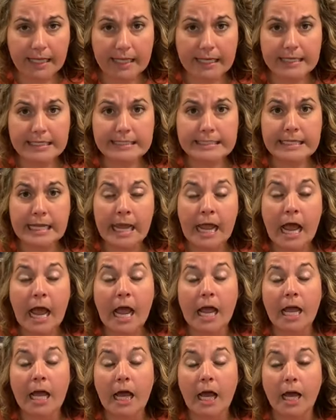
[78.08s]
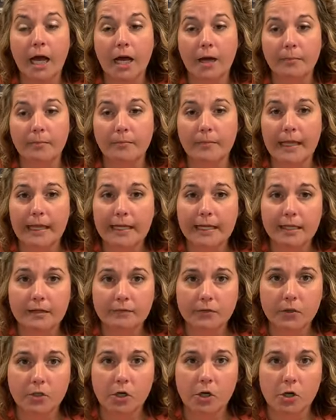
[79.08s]
And um, many
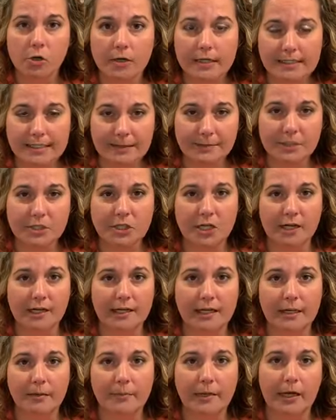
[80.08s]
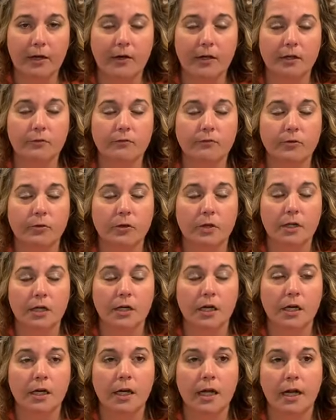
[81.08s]
of you know, because I've been talking about it
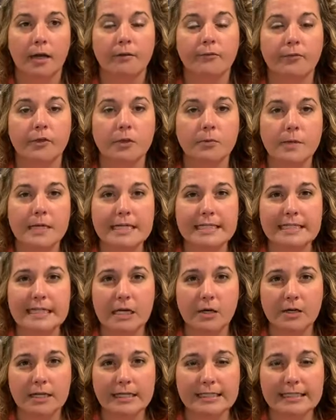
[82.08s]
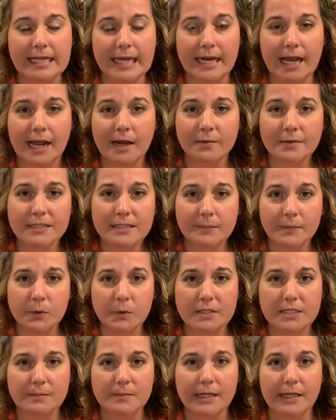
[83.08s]
for a few weeks now, is that I was
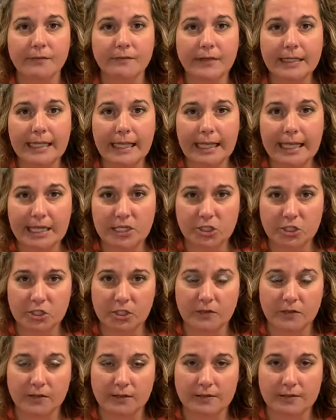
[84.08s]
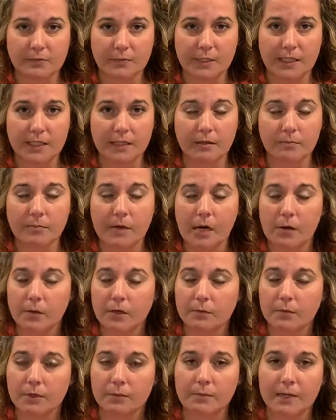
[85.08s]
supposed to be on vacation this week in
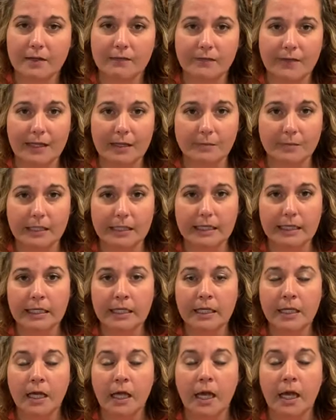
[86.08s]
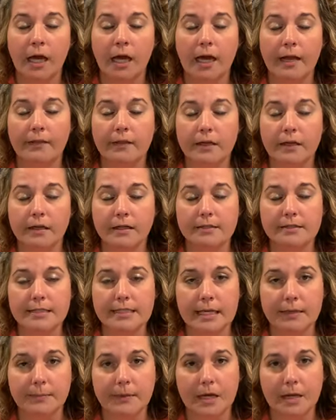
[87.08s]
Maui with my family on the
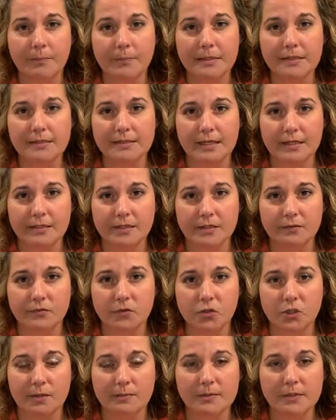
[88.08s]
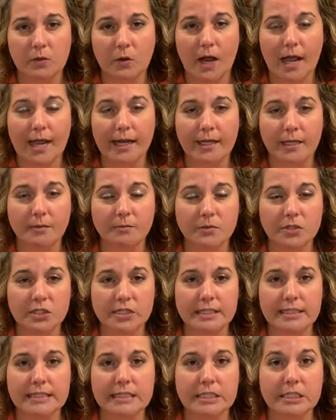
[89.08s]
Stampin' Up! incentive trip. So I am
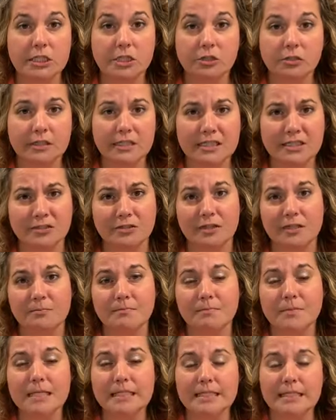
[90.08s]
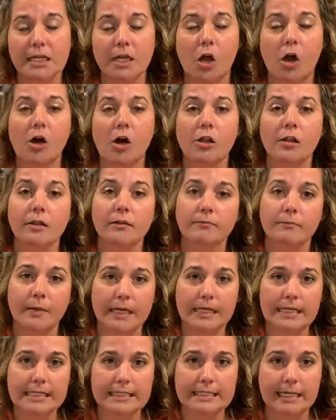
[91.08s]
just dearly, dearly missing all of
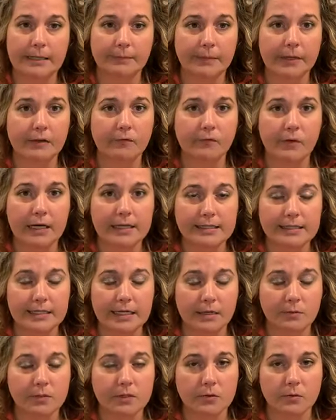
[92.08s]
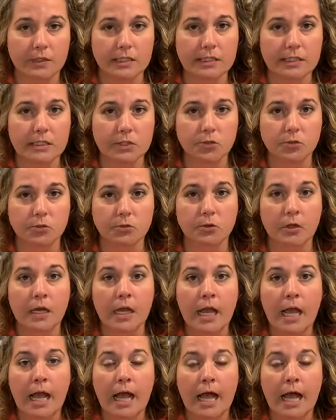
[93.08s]
my stamping friends that I was going to